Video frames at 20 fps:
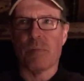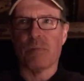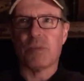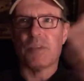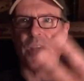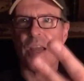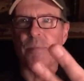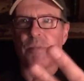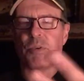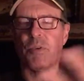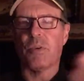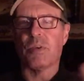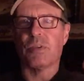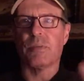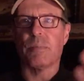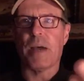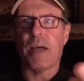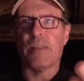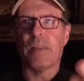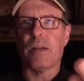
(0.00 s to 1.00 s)
Sam talks
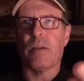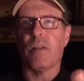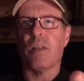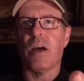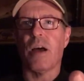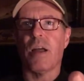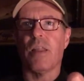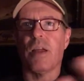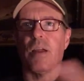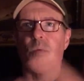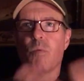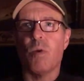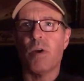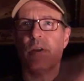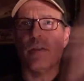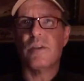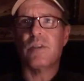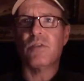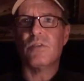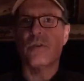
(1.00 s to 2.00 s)
about that a lot. Like, where do
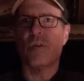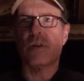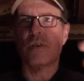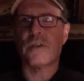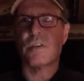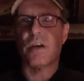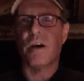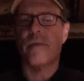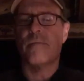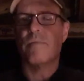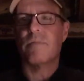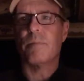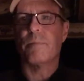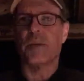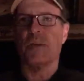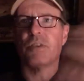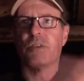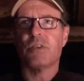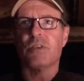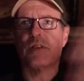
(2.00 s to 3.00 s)
these thoughts come from? They
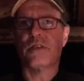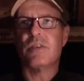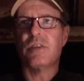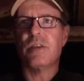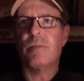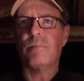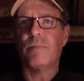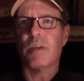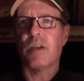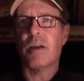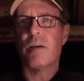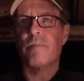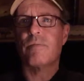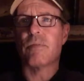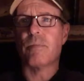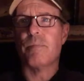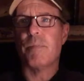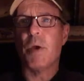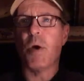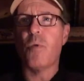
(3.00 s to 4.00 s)
just seem to come
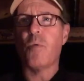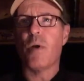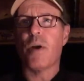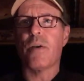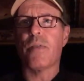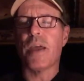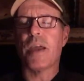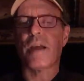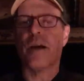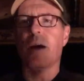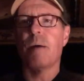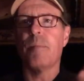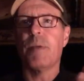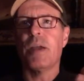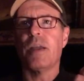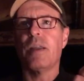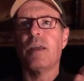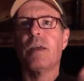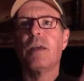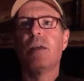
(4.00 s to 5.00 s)
from nowhere, and they come in.